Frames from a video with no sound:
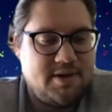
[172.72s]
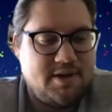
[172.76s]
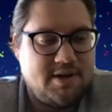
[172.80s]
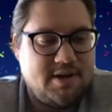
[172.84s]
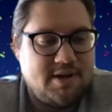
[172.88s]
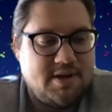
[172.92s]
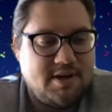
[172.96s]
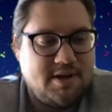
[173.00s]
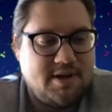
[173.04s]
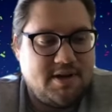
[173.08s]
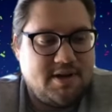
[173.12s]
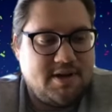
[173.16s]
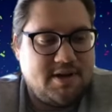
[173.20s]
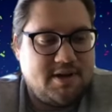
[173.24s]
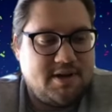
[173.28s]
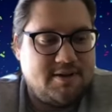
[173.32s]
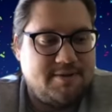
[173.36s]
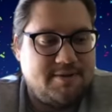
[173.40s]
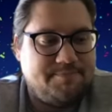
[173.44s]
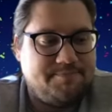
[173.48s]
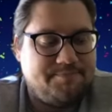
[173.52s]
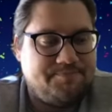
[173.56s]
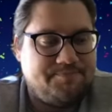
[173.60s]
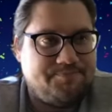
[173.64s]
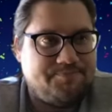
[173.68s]

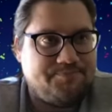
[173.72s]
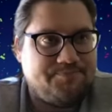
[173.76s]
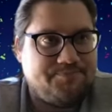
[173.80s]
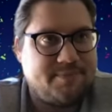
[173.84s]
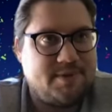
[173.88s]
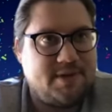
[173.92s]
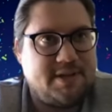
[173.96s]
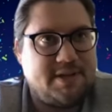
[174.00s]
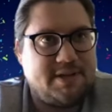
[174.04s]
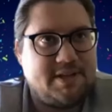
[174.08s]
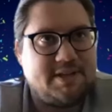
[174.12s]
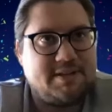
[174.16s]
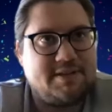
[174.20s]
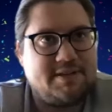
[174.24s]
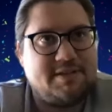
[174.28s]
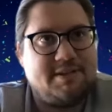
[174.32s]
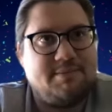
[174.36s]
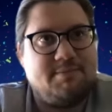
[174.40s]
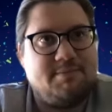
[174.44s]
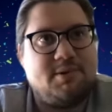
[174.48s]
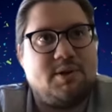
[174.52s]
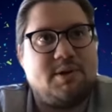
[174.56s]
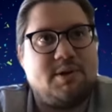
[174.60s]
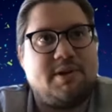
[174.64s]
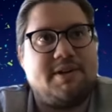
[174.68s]
Um, I think
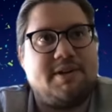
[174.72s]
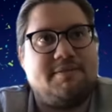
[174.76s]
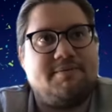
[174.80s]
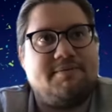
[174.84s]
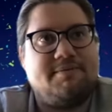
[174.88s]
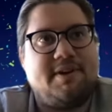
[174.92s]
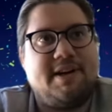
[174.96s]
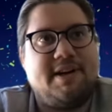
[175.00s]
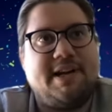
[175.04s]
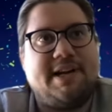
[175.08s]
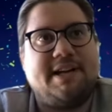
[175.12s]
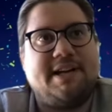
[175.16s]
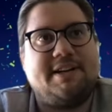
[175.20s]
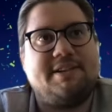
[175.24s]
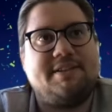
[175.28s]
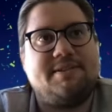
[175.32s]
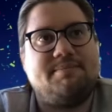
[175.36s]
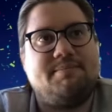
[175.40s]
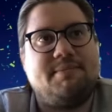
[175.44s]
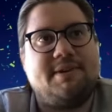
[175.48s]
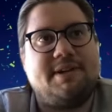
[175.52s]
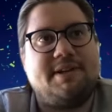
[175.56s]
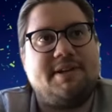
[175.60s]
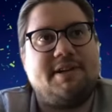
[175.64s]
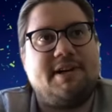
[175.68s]
similarly, finance
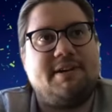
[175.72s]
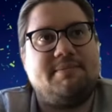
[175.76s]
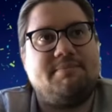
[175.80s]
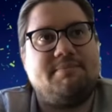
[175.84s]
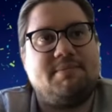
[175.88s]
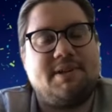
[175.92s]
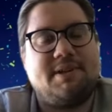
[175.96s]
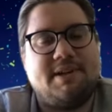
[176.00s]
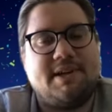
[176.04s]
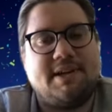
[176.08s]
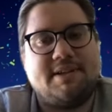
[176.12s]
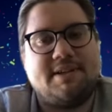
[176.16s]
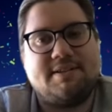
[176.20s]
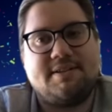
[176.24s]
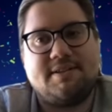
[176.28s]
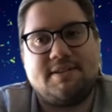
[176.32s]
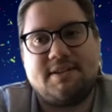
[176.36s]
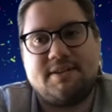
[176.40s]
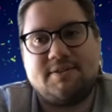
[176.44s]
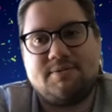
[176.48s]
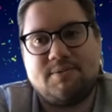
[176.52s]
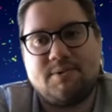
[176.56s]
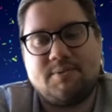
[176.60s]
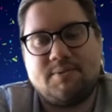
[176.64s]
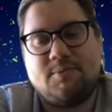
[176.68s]
might not be as like
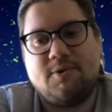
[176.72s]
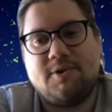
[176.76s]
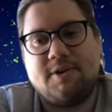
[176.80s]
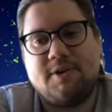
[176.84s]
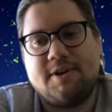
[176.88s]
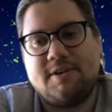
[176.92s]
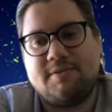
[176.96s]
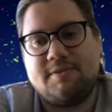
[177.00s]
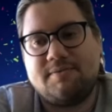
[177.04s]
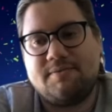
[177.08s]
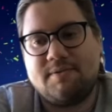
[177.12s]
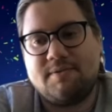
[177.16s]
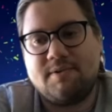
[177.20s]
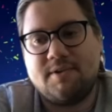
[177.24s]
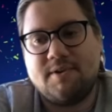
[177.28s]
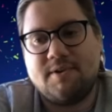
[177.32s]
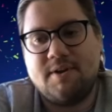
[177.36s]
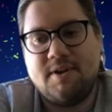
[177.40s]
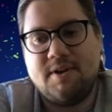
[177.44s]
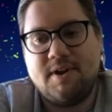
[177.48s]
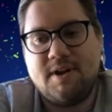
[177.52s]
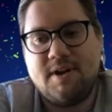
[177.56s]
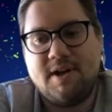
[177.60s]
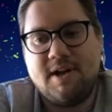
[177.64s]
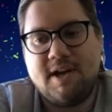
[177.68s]
rewarding for
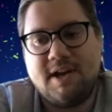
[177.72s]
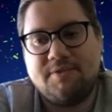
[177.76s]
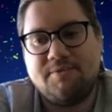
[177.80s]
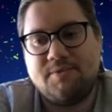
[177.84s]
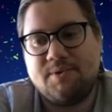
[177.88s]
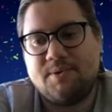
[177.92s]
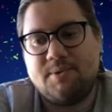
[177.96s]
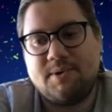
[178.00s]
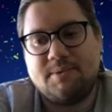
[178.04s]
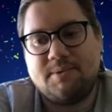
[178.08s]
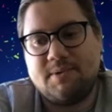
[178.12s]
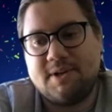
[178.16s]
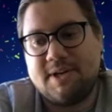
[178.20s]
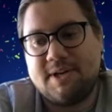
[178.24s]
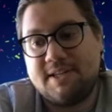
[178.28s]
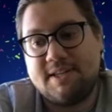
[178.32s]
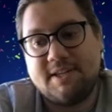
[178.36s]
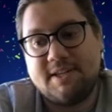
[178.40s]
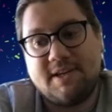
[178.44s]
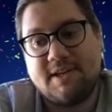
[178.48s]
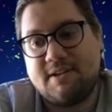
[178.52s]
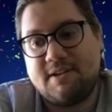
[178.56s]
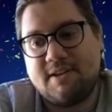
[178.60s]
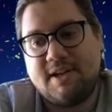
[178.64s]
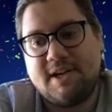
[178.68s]
everyone, but I
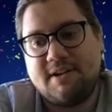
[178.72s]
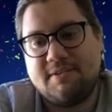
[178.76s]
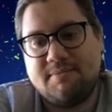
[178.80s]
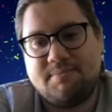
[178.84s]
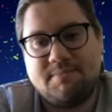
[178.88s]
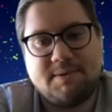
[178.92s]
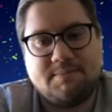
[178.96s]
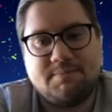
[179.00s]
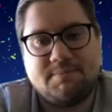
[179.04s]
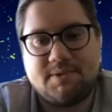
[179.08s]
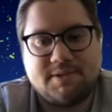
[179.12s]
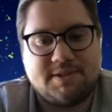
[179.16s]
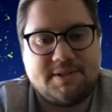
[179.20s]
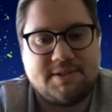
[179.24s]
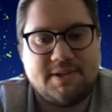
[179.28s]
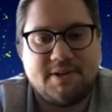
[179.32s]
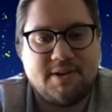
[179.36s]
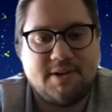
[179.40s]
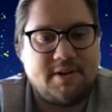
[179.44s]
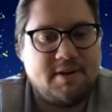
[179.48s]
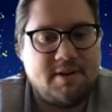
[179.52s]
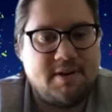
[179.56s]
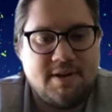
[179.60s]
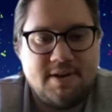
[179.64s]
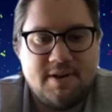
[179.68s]
think a lot of people
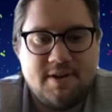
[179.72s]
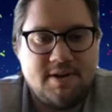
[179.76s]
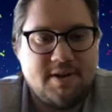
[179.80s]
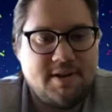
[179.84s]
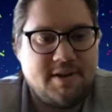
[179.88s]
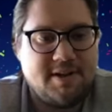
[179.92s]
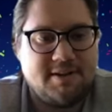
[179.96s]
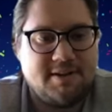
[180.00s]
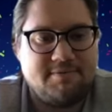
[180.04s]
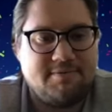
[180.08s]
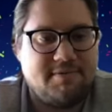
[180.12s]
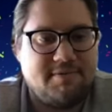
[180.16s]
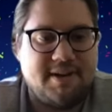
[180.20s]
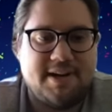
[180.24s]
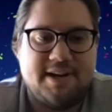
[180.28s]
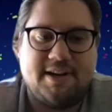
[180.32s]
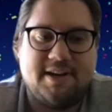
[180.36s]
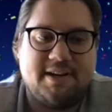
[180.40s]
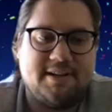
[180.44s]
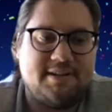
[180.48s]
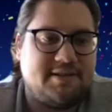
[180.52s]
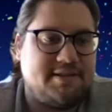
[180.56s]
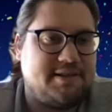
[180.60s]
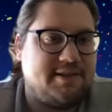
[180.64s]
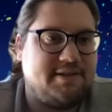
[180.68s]
start in
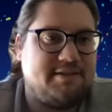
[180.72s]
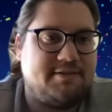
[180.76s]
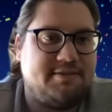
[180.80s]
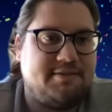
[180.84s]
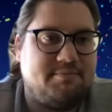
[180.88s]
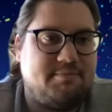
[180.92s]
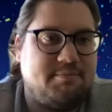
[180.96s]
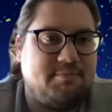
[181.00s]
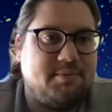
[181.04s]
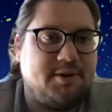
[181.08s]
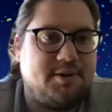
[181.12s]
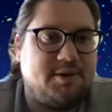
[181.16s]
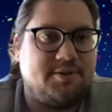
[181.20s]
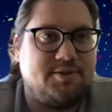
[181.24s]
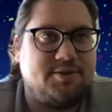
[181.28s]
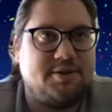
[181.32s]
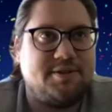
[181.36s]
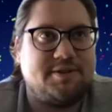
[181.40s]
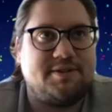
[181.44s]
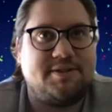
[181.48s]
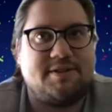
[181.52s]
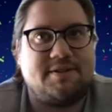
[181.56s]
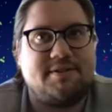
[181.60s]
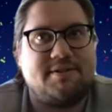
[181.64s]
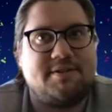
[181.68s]
finance and merge
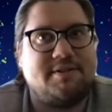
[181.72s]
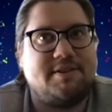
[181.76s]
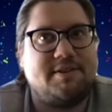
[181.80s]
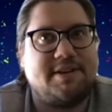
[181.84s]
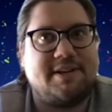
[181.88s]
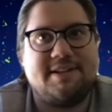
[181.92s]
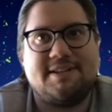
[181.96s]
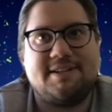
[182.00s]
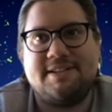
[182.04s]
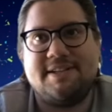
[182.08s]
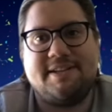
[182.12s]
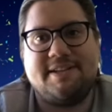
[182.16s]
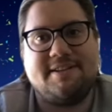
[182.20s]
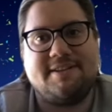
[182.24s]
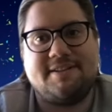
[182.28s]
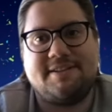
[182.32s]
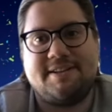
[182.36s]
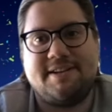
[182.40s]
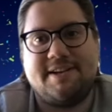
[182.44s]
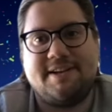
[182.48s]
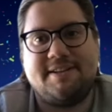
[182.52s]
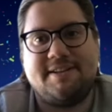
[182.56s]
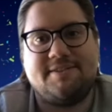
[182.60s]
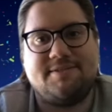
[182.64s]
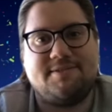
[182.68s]
into like data
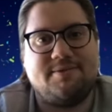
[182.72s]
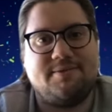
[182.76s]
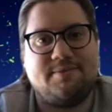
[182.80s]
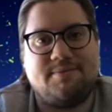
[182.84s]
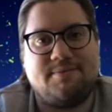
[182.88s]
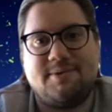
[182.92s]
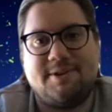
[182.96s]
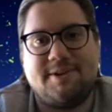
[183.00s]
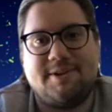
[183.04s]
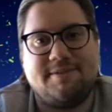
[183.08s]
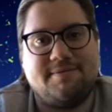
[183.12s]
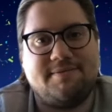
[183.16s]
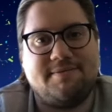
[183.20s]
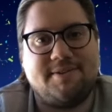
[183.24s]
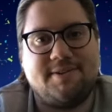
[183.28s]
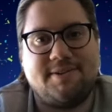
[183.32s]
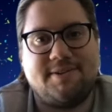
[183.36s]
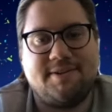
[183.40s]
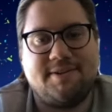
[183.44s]
science or whatever